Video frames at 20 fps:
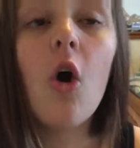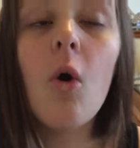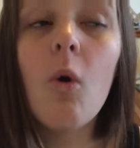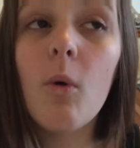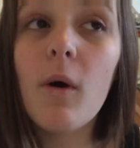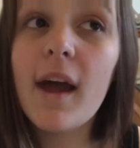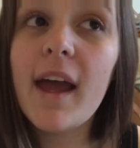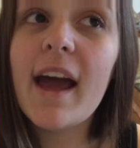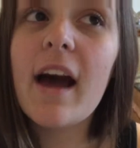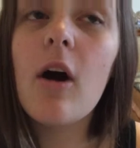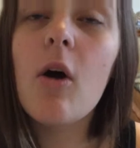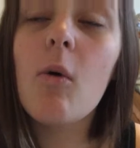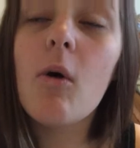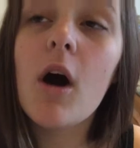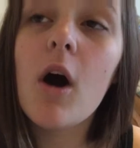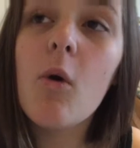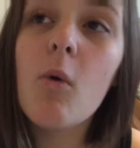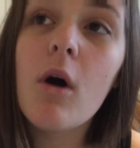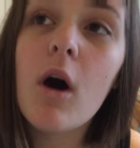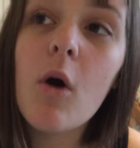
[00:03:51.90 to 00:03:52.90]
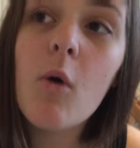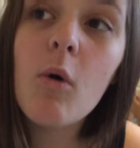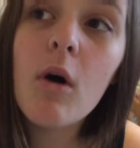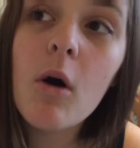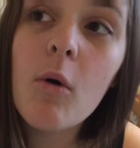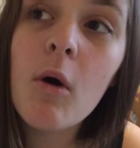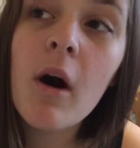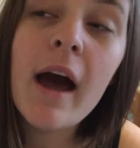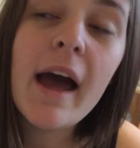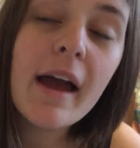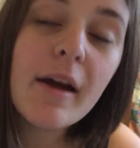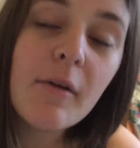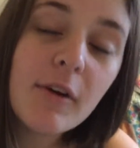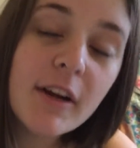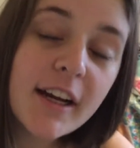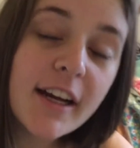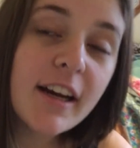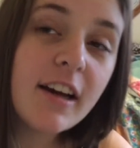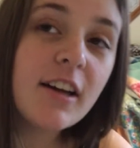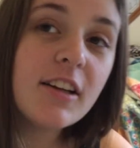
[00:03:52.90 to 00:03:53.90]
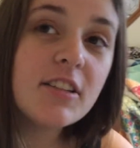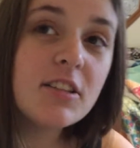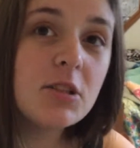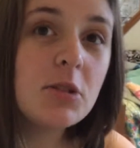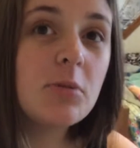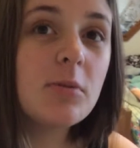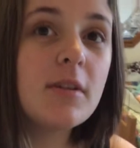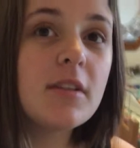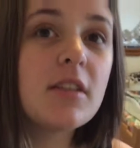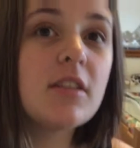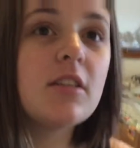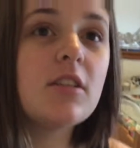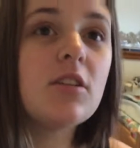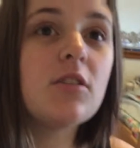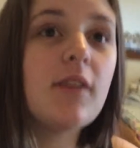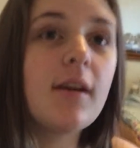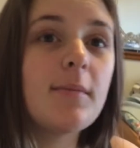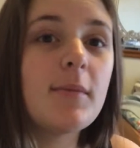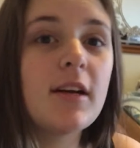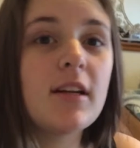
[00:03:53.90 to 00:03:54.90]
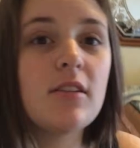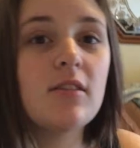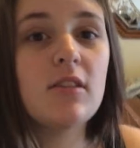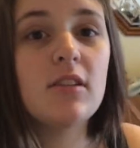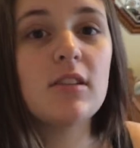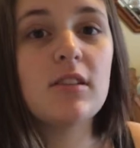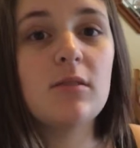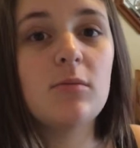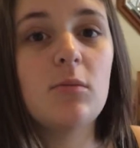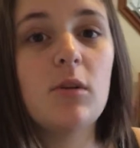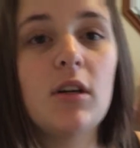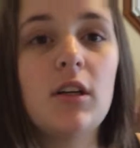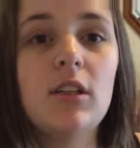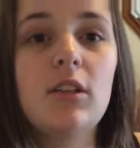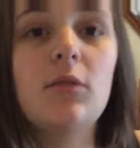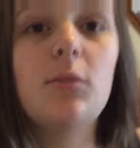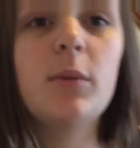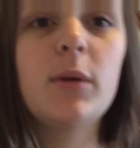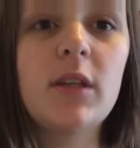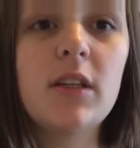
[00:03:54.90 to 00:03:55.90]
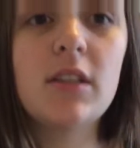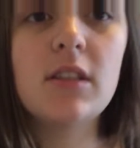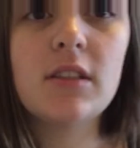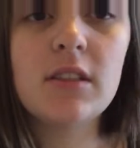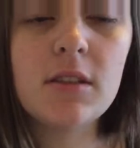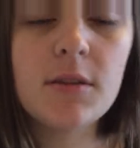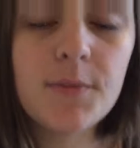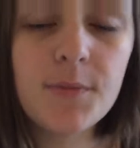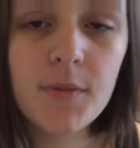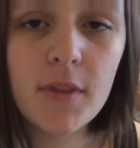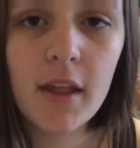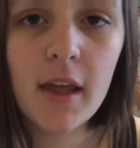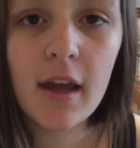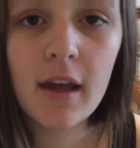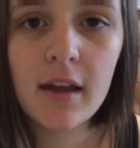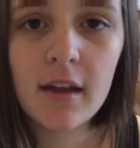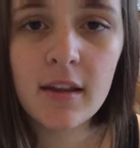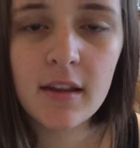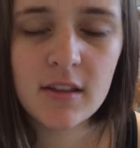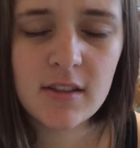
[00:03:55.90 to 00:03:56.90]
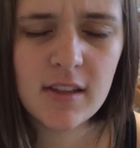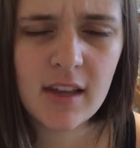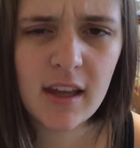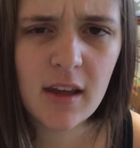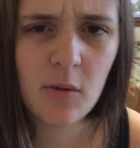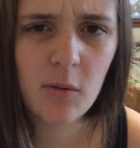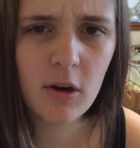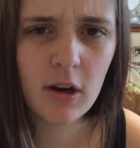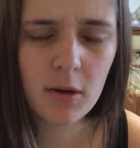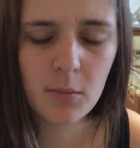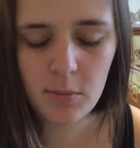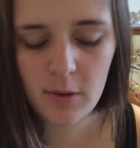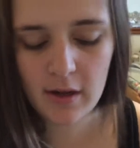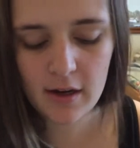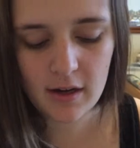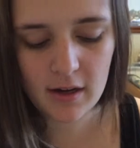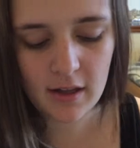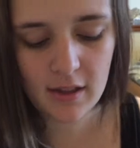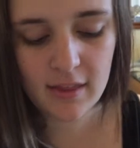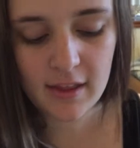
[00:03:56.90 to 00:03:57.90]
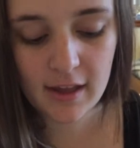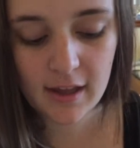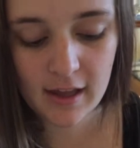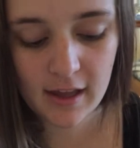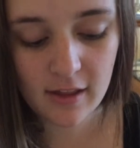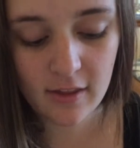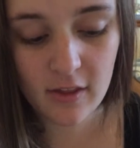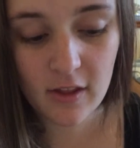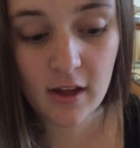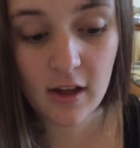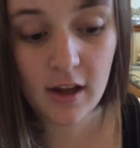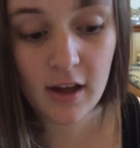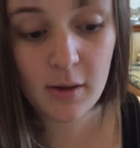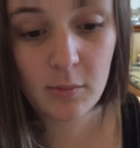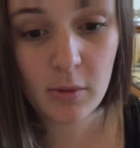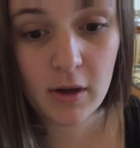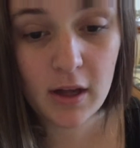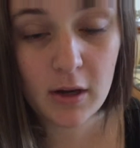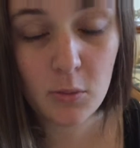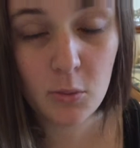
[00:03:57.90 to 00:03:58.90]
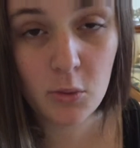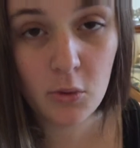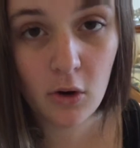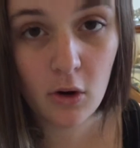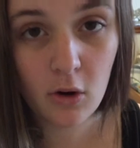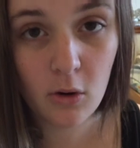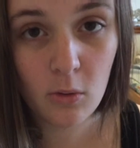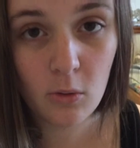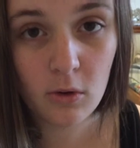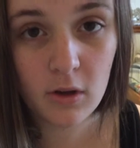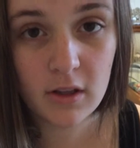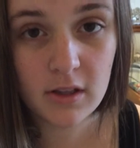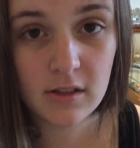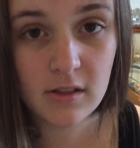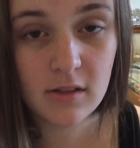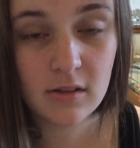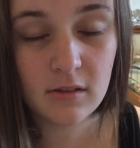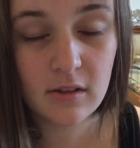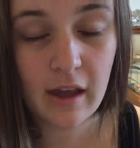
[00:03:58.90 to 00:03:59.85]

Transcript: Oh, oh, oh, oh, oh. And what I also want to do, I might do this tomorrow because unless I get work, but they had the iPad Pro is